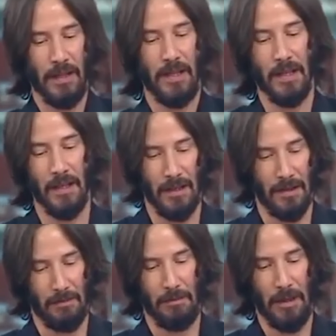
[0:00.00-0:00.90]
with a
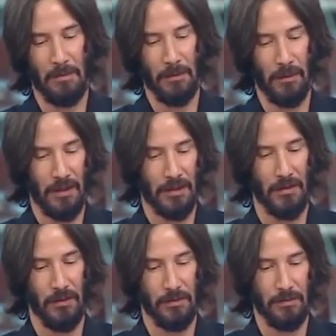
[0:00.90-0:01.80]
uh,
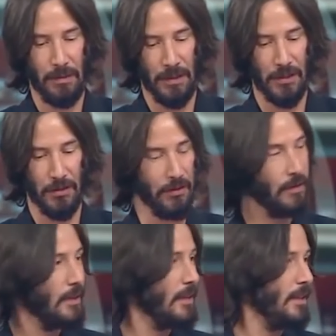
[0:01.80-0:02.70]
paparazzo picture